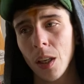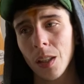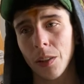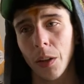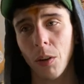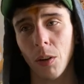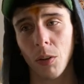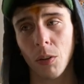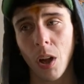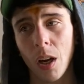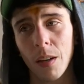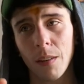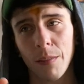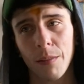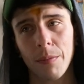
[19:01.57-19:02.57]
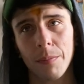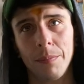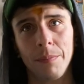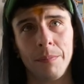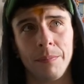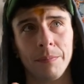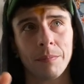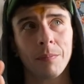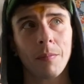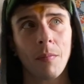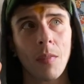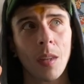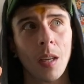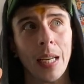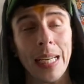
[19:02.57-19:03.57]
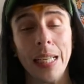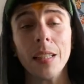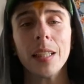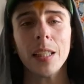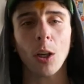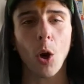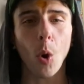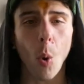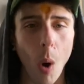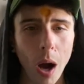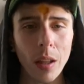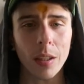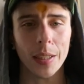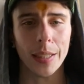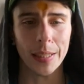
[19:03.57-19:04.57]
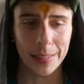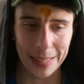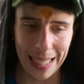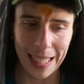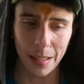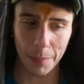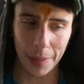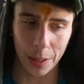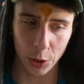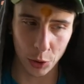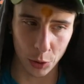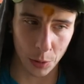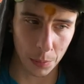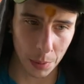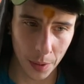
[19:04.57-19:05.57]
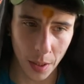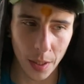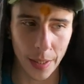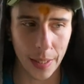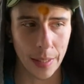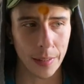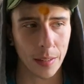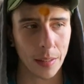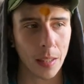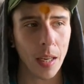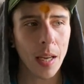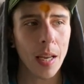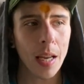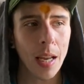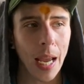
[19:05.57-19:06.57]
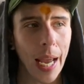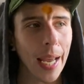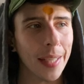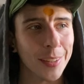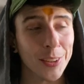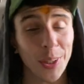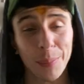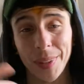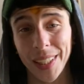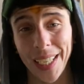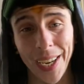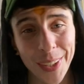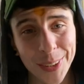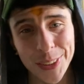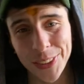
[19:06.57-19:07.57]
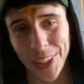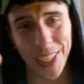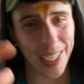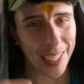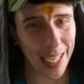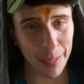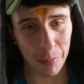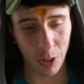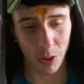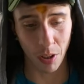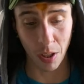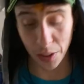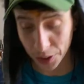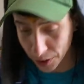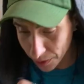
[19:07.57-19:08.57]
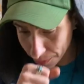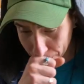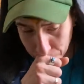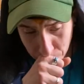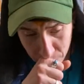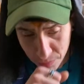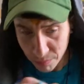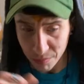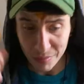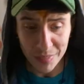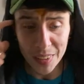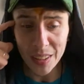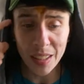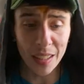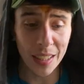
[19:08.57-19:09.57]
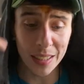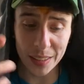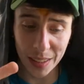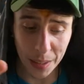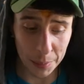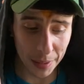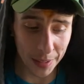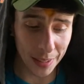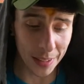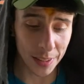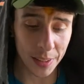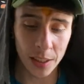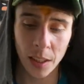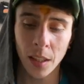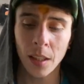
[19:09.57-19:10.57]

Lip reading: are a lot of healing qualities in menstrual blood, and something else that I came across is, think about this.